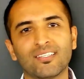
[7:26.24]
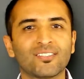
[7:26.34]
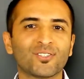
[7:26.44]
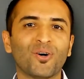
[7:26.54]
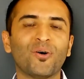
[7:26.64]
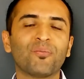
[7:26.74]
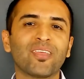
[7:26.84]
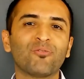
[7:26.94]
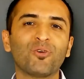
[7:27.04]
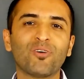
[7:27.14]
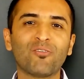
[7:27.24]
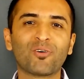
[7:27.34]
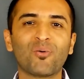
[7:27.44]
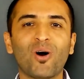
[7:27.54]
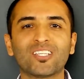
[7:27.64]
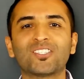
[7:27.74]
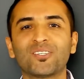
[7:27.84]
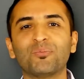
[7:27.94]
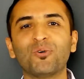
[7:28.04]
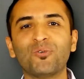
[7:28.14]
So if you've ever
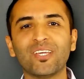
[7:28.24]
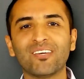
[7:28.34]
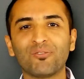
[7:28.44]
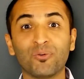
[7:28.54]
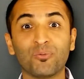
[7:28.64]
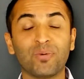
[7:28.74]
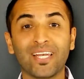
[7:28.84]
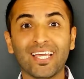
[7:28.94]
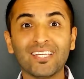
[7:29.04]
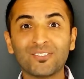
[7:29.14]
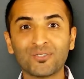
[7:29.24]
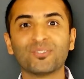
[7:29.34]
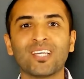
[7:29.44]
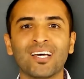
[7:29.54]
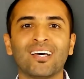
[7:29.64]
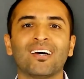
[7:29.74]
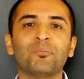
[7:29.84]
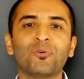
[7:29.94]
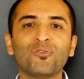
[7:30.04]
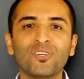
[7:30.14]
watched a movie, if you've been into a
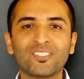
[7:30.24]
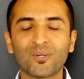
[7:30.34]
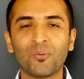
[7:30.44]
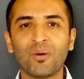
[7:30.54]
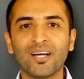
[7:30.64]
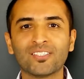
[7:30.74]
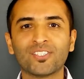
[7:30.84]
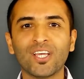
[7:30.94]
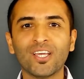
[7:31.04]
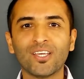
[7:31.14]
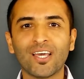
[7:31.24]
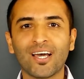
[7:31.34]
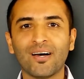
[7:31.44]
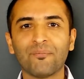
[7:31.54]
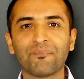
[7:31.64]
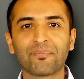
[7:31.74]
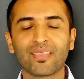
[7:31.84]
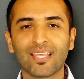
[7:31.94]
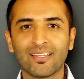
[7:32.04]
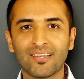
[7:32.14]
movie so much,
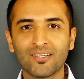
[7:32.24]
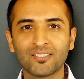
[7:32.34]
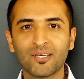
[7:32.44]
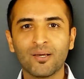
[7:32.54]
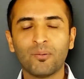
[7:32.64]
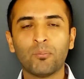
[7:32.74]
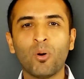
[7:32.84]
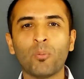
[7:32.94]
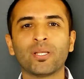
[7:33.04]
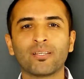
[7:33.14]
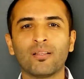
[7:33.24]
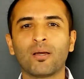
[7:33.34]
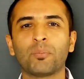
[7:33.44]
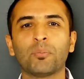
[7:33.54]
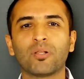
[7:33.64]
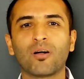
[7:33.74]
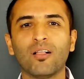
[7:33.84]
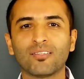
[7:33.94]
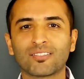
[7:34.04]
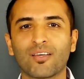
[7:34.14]
there is a moment, a lot of people
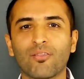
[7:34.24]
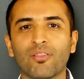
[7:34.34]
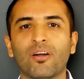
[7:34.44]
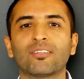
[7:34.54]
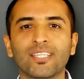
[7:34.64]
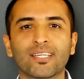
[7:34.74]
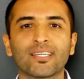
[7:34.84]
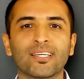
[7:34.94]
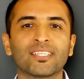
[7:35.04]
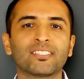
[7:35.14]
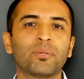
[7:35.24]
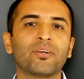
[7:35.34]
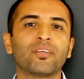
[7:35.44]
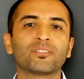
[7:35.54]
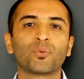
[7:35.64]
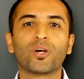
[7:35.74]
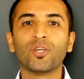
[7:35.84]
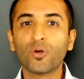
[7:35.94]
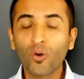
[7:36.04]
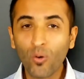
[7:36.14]
call this cathartic experience, where
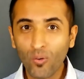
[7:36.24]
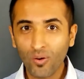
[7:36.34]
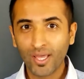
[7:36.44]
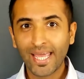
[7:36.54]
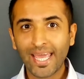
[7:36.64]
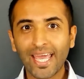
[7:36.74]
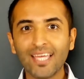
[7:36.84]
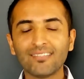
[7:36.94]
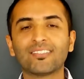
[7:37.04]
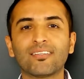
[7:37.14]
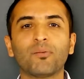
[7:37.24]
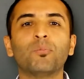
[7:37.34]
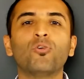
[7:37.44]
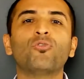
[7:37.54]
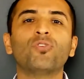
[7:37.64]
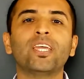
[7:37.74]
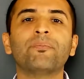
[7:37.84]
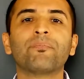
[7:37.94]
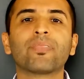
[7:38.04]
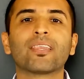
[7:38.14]
you go into the
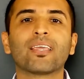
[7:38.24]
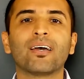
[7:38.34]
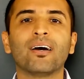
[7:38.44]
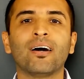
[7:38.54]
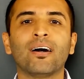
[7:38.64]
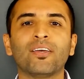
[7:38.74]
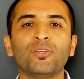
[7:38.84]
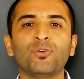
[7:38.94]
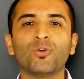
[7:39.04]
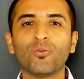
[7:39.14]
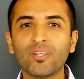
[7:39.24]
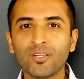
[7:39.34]
movie, you don't